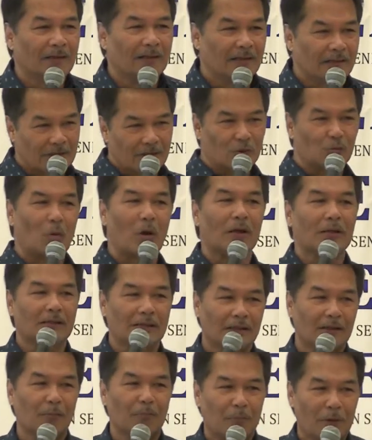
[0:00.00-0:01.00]
He just
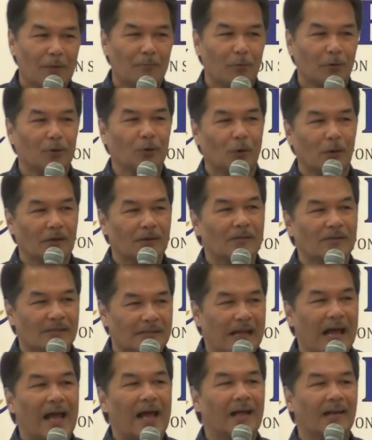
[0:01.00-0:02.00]
wanted the people to
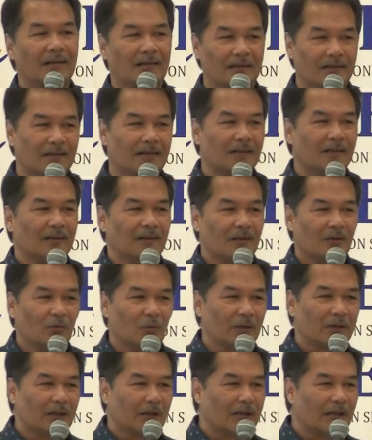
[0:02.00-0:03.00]
understand
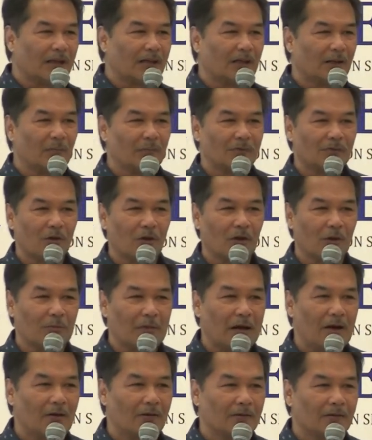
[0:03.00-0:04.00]
what the kingdom is all
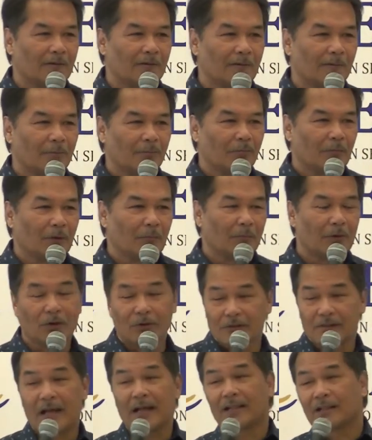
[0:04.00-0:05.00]
about.
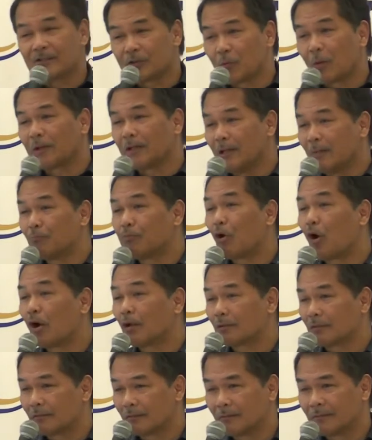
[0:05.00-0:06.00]
Because that is what he
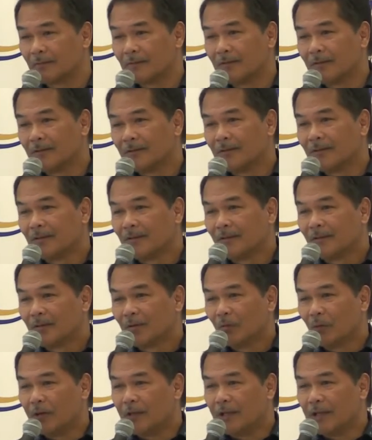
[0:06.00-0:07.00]
brought
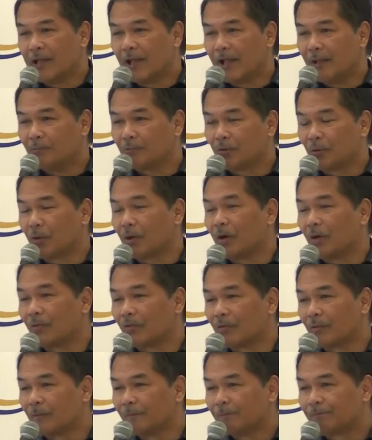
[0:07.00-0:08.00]
when he came to
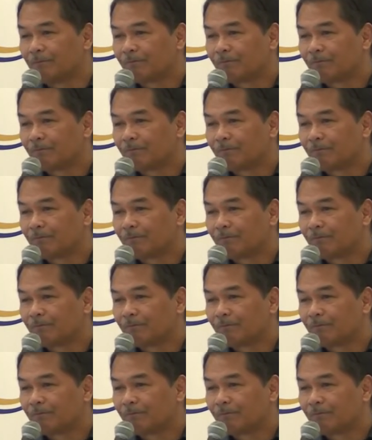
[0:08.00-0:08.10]
earth.